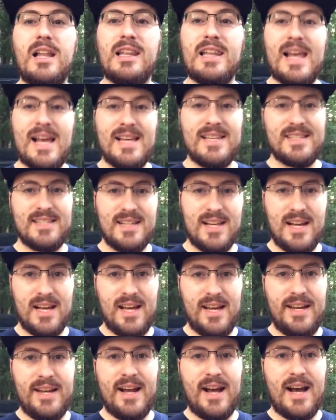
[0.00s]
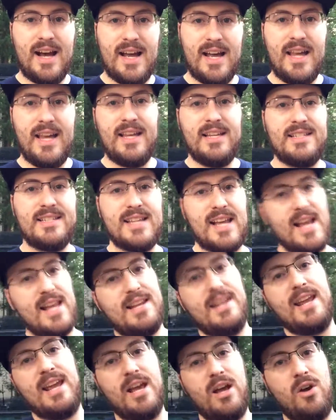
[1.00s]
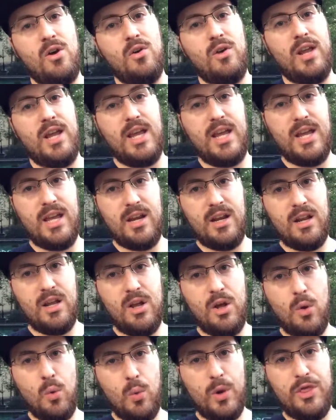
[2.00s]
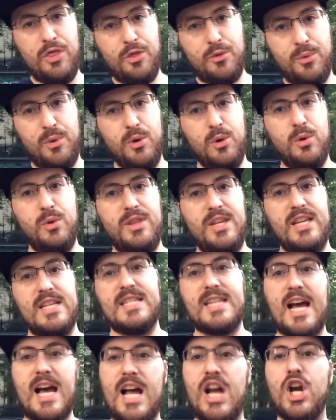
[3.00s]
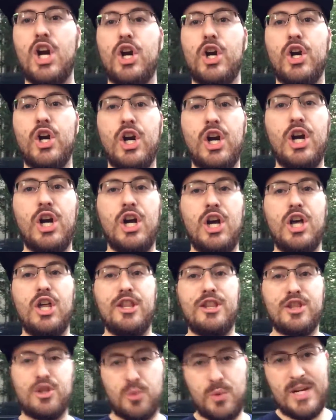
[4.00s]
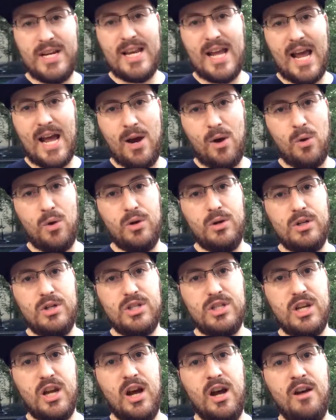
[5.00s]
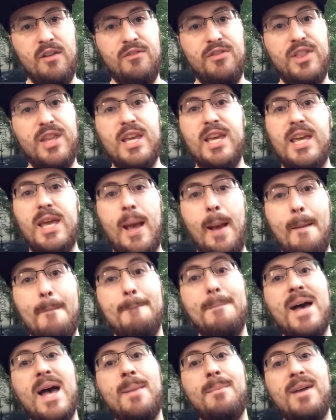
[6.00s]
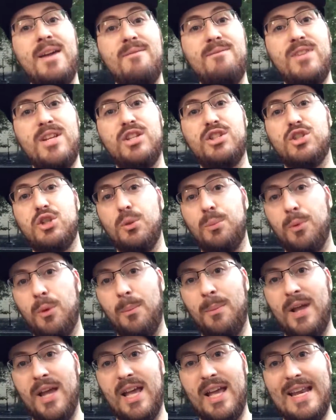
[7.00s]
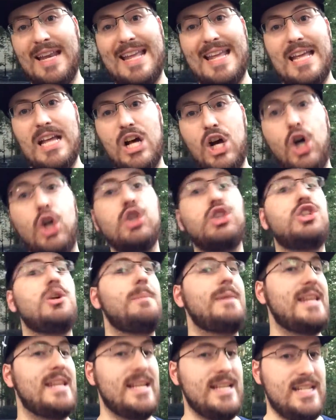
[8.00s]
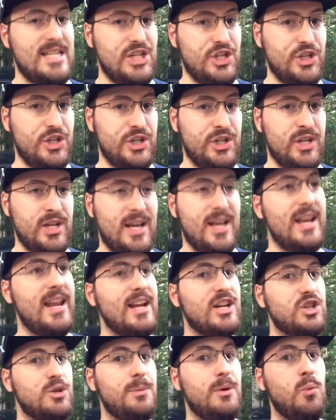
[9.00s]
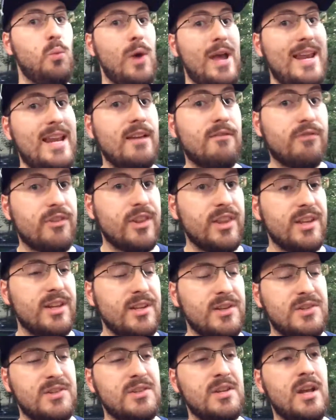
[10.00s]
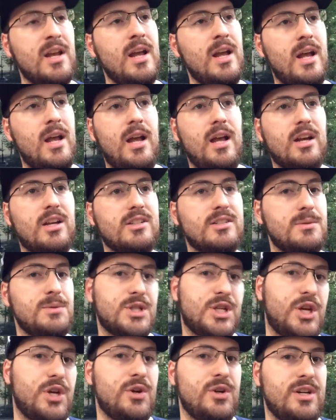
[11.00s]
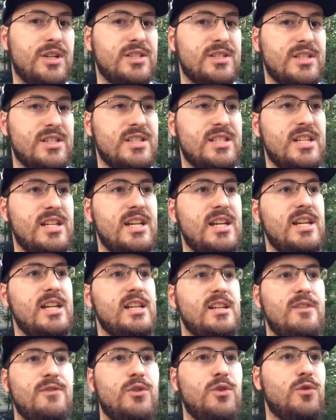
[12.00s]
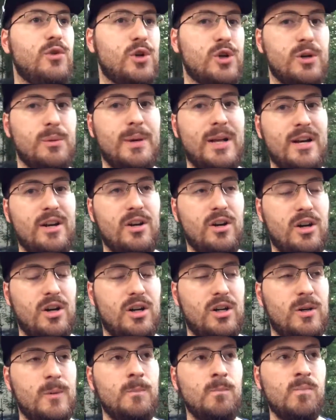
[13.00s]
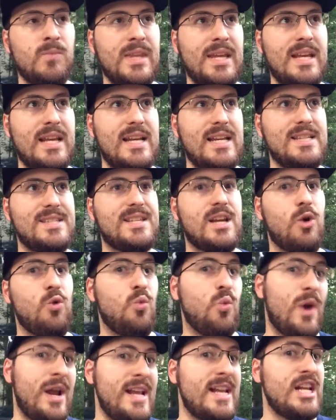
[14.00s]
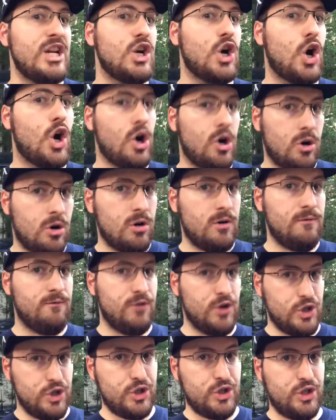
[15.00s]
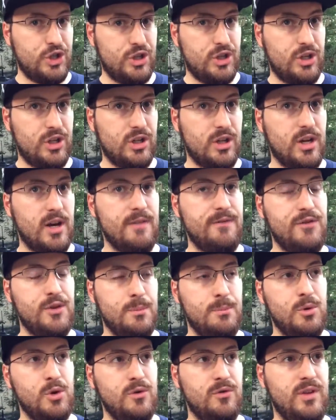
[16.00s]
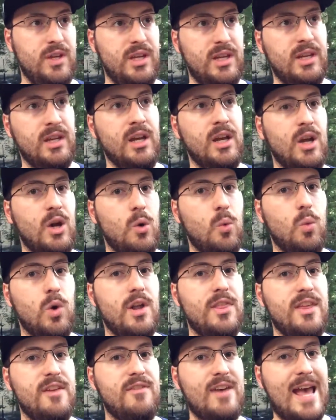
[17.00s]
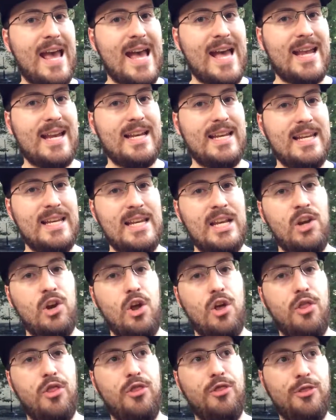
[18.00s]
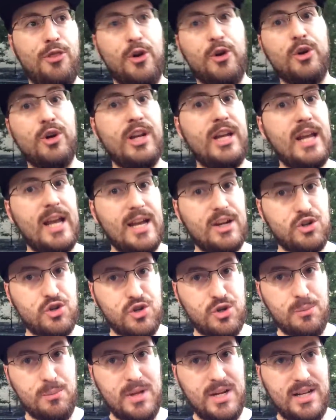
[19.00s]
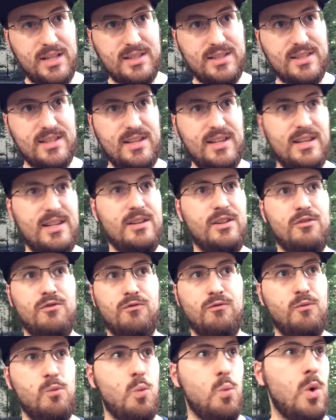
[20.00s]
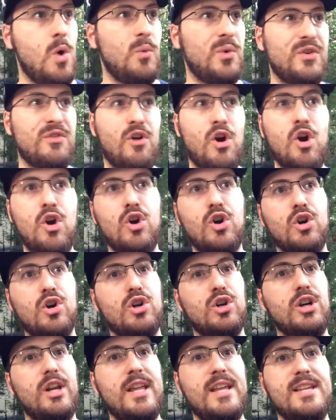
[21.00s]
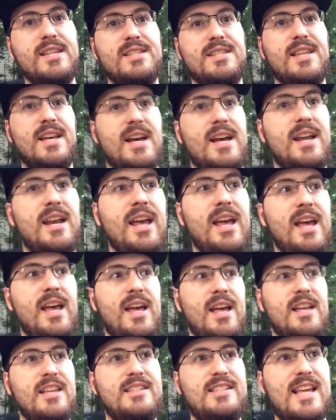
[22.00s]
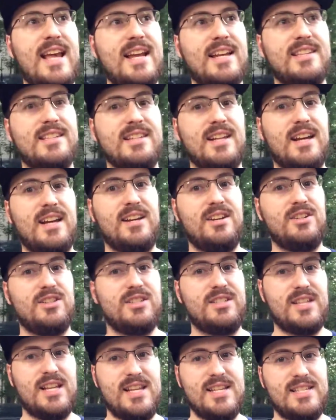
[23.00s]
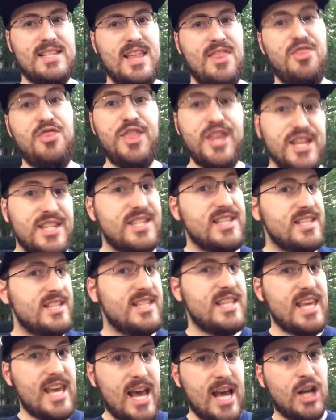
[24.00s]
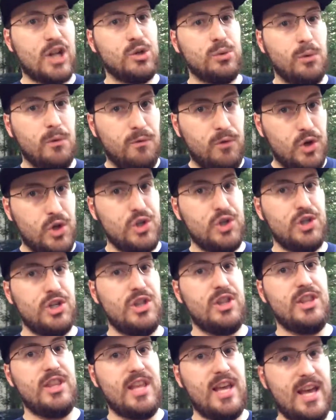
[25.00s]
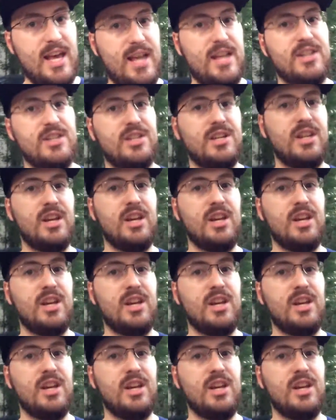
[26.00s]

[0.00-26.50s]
last night I sat down and went through the entire 3 hours of the Batman v Superman Ultimate Edition. I'd actually been waiting for this because I was curious to see if you've heard about it at all. It's a rated R version of the movie where they've added in 30 extra minutes. And what we've heard is that Zack Snyder says that this is the actual version that